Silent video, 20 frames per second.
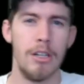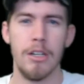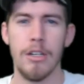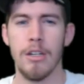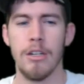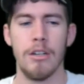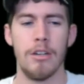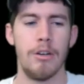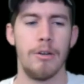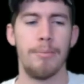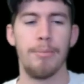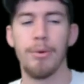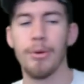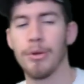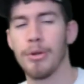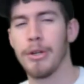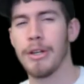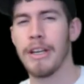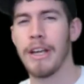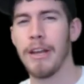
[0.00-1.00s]
or
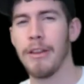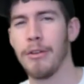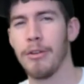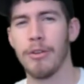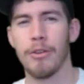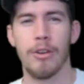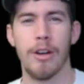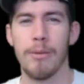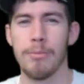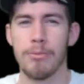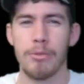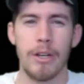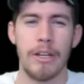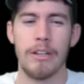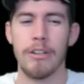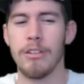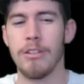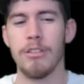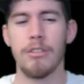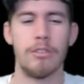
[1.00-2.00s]
putter together or
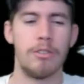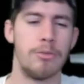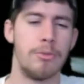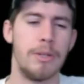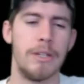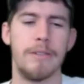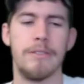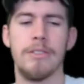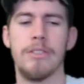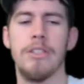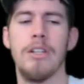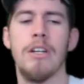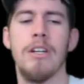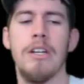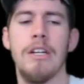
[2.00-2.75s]
upgrader or whatever.